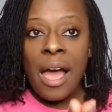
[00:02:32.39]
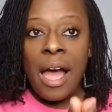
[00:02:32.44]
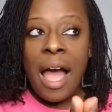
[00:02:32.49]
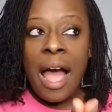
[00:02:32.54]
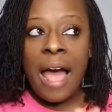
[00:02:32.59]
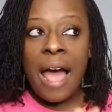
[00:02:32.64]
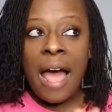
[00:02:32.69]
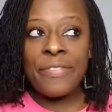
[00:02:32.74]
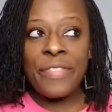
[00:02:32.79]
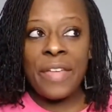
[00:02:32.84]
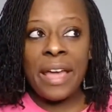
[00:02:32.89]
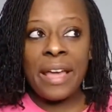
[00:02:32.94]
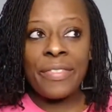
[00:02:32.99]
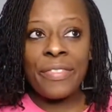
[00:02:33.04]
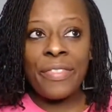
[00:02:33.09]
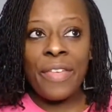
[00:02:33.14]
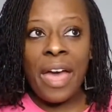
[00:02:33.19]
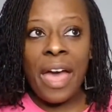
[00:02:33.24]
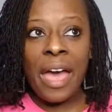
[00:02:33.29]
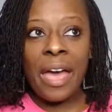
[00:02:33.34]
I think
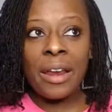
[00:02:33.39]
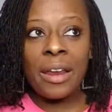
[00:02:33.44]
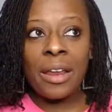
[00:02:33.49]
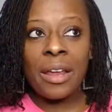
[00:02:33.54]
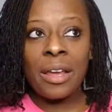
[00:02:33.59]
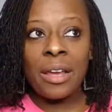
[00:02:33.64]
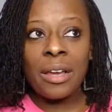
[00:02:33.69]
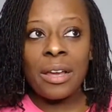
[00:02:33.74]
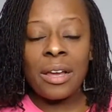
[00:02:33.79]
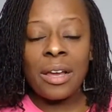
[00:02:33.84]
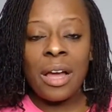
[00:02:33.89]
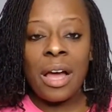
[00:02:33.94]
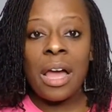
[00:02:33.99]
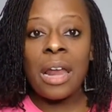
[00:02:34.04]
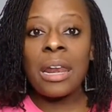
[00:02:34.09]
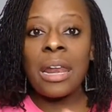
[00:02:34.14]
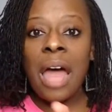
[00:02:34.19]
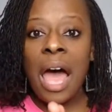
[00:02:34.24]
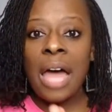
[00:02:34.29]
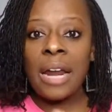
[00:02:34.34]
that a
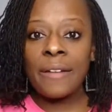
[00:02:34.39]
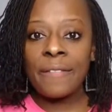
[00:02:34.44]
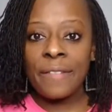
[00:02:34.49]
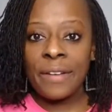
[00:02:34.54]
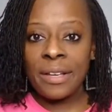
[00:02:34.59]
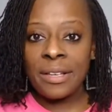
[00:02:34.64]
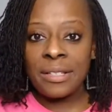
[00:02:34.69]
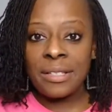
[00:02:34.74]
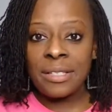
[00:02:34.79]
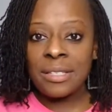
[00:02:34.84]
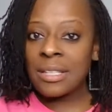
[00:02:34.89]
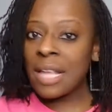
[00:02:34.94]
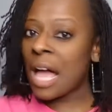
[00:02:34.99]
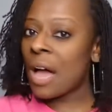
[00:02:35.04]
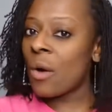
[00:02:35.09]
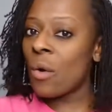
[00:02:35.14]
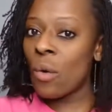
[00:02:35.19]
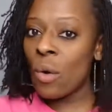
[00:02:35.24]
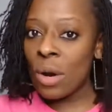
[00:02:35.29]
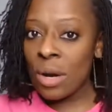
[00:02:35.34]
lot of us, not
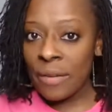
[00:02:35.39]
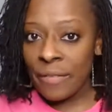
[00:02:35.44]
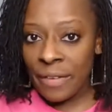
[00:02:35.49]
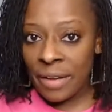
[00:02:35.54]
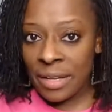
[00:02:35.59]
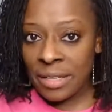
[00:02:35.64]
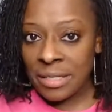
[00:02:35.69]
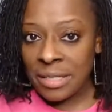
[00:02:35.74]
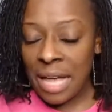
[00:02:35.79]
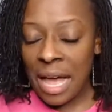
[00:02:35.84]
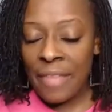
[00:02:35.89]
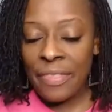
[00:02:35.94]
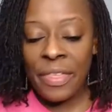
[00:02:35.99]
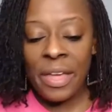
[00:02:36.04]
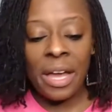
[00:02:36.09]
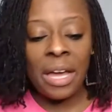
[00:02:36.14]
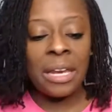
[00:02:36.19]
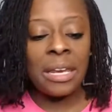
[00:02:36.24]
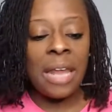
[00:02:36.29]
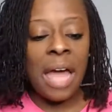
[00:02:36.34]
all of us, I think
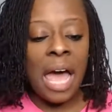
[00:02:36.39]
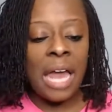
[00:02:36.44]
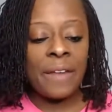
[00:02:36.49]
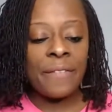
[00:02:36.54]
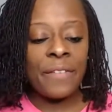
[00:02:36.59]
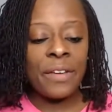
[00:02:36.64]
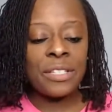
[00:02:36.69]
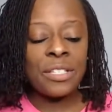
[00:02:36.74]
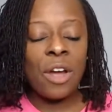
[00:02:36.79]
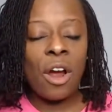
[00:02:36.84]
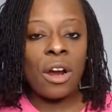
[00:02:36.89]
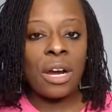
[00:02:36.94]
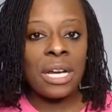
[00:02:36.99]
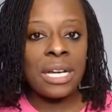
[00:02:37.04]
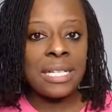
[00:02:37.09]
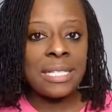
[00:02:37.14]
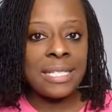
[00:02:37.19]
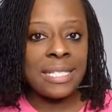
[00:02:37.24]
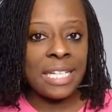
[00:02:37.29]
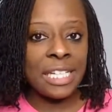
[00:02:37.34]
a lot of us are
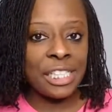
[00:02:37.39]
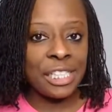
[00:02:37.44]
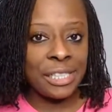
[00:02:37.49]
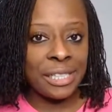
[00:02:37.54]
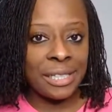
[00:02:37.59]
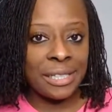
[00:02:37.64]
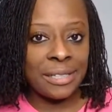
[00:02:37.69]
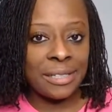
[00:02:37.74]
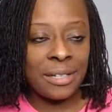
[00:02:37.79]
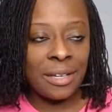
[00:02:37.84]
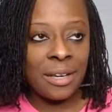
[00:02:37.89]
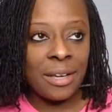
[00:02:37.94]
conditioned